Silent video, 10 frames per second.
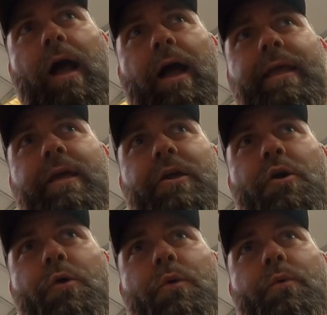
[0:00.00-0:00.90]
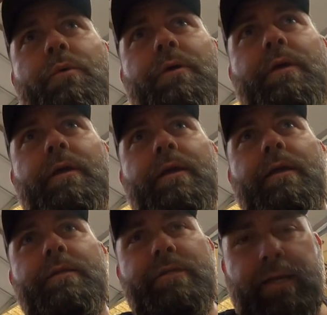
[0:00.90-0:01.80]
I can go
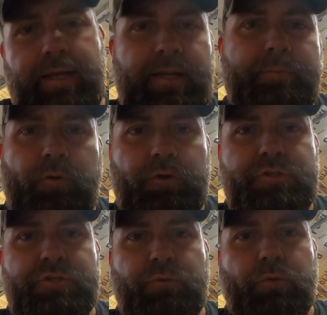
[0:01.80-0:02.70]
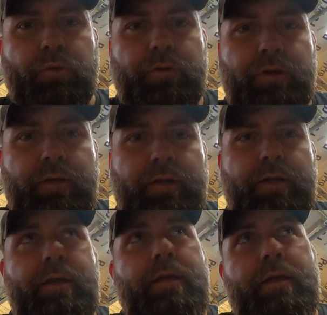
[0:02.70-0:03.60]
to any parts store,
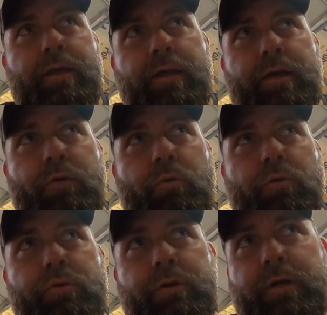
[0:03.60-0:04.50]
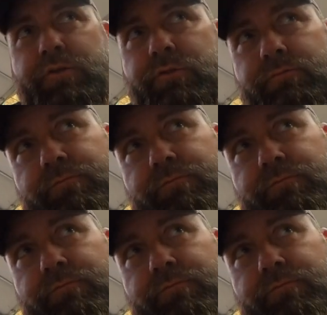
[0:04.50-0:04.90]
order a